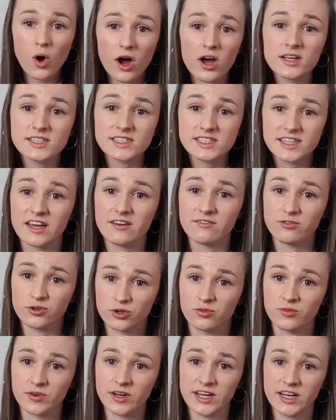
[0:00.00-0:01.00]
worst thing for
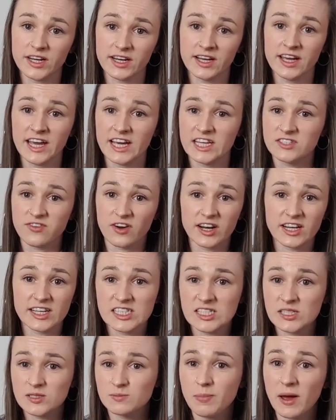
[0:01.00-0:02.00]
a reader is finding
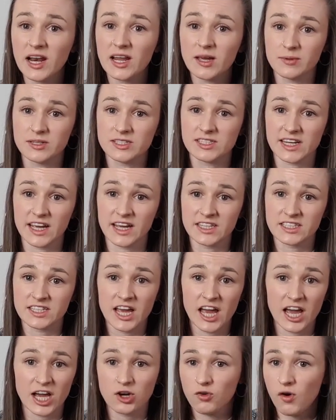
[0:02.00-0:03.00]
spelling mistakes
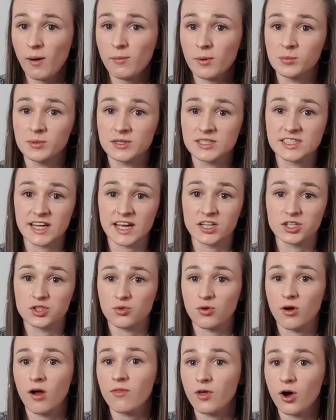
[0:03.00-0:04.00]
and grammar mistakes
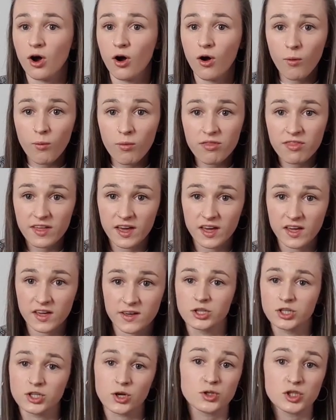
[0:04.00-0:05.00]
throughout the whole thing.
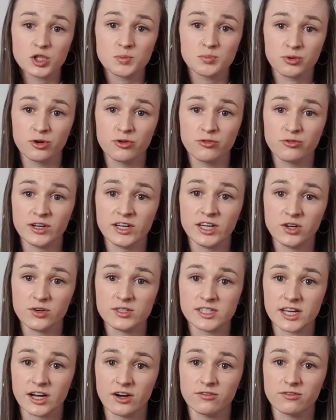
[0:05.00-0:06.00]
Don't just proofread it
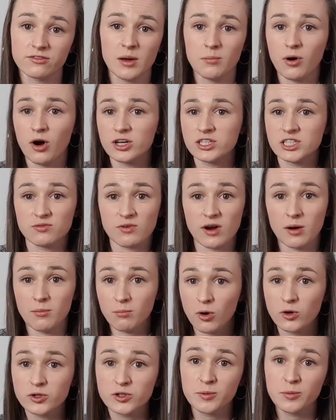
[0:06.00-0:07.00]
yourself. Pass it around
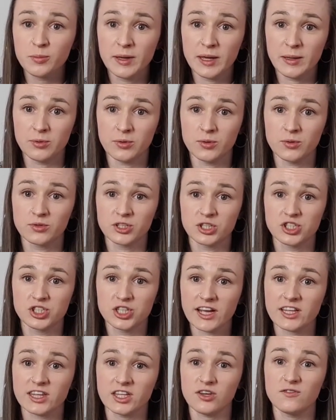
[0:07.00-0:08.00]
multiple people to
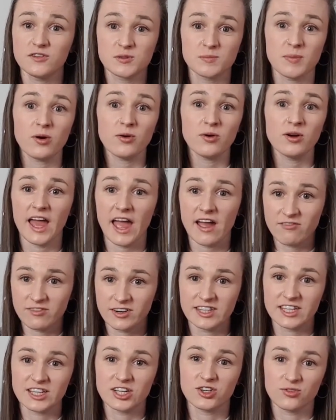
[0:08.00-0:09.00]
check that you've spelt
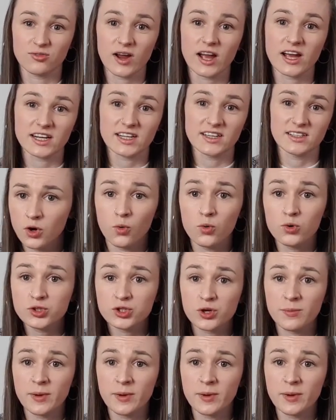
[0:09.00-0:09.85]
everything correctly. Also